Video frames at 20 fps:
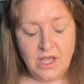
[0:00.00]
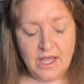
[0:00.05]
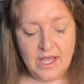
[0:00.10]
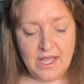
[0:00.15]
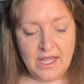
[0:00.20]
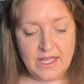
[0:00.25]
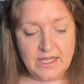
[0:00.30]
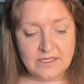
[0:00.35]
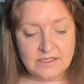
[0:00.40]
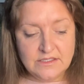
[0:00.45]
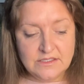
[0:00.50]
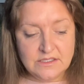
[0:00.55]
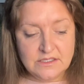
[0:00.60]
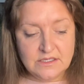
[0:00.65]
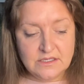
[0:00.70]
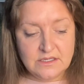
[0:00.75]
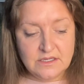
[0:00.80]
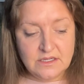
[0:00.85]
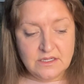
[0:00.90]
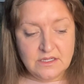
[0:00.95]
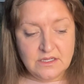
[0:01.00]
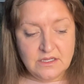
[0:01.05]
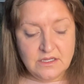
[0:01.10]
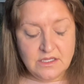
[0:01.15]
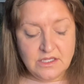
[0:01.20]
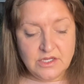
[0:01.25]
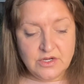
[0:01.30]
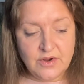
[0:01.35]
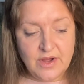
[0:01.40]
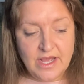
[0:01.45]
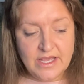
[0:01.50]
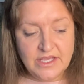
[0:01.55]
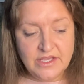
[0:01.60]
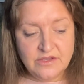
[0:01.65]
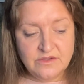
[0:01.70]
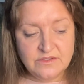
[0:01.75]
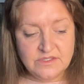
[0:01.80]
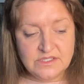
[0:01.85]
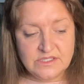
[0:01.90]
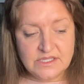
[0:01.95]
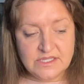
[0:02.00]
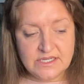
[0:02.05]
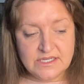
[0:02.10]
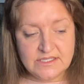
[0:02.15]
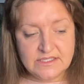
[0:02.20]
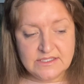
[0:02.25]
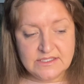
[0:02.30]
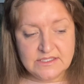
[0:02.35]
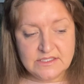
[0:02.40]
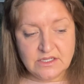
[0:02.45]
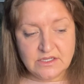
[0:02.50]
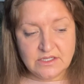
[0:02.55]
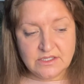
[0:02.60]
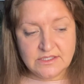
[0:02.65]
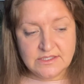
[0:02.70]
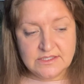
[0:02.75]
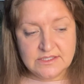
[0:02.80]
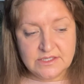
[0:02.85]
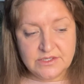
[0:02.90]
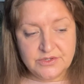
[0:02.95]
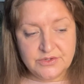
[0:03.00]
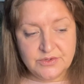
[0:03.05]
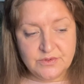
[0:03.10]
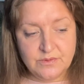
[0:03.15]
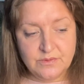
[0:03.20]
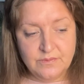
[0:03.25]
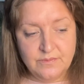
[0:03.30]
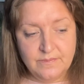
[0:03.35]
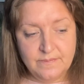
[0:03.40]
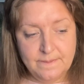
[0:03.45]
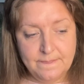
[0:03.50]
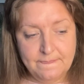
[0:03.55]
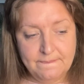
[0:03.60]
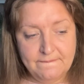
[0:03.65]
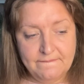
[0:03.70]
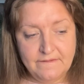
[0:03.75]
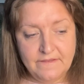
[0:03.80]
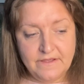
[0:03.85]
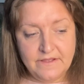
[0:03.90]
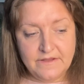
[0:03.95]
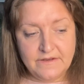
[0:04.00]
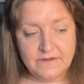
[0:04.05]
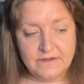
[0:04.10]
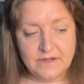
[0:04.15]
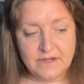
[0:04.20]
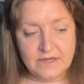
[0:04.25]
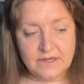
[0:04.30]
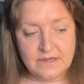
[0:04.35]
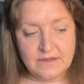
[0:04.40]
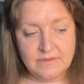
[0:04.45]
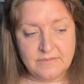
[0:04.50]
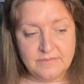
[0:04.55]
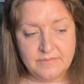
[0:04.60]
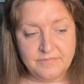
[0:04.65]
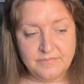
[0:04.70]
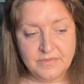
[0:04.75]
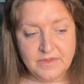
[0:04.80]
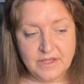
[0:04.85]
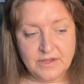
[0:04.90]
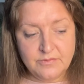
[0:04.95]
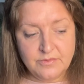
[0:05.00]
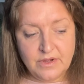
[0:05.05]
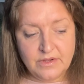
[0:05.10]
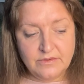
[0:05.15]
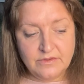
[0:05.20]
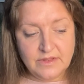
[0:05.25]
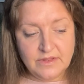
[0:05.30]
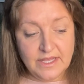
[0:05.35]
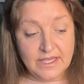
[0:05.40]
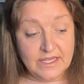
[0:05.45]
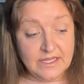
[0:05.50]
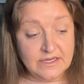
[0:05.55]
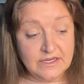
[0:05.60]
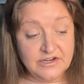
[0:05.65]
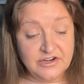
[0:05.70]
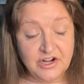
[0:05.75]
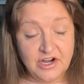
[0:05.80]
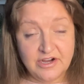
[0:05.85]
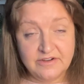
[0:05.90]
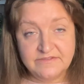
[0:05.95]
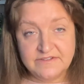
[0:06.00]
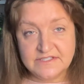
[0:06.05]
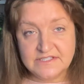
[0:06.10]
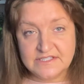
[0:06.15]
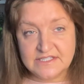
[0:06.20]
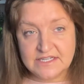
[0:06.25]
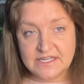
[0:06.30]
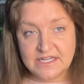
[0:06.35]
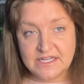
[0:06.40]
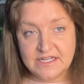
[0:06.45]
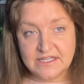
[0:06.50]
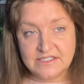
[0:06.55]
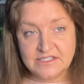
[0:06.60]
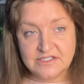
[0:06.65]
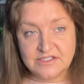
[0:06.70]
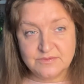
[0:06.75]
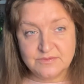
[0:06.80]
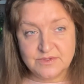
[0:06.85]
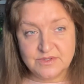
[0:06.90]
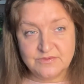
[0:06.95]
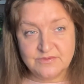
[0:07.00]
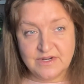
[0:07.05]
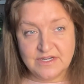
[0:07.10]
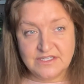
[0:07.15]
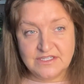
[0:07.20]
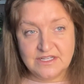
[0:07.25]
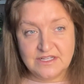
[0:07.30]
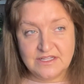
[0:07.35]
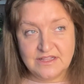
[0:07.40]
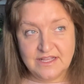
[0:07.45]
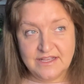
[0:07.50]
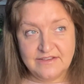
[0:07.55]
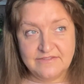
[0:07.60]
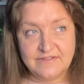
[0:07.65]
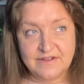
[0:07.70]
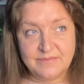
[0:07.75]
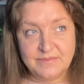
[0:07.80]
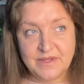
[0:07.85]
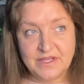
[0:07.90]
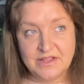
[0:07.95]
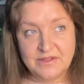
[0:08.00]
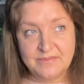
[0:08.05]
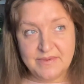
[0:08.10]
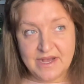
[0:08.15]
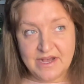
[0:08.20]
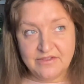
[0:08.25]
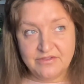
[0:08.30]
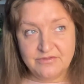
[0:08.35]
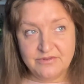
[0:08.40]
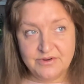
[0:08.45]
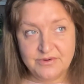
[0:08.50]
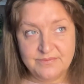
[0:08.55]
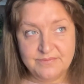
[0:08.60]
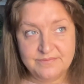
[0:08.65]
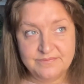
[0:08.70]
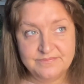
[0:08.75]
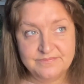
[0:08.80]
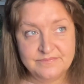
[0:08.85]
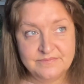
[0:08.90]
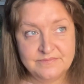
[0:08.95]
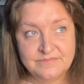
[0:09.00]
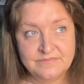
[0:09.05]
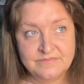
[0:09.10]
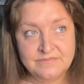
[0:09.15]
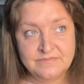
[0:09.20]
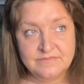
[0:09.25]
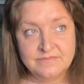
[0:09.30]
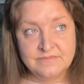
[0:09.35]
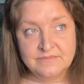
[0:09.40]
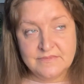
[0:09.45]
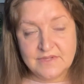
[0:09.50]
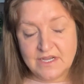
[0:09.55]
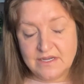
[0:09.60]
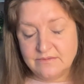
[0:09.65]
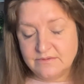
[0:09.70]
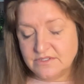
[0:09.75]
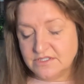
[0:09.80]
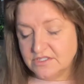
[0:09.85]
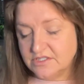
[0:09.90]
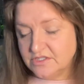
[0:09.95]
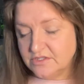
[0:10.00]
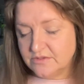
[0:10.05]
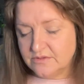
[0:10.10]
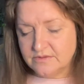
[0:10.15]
And I used this also in like in an office setting. I just would run to, like, if I'd be in the bathroom, I would just do it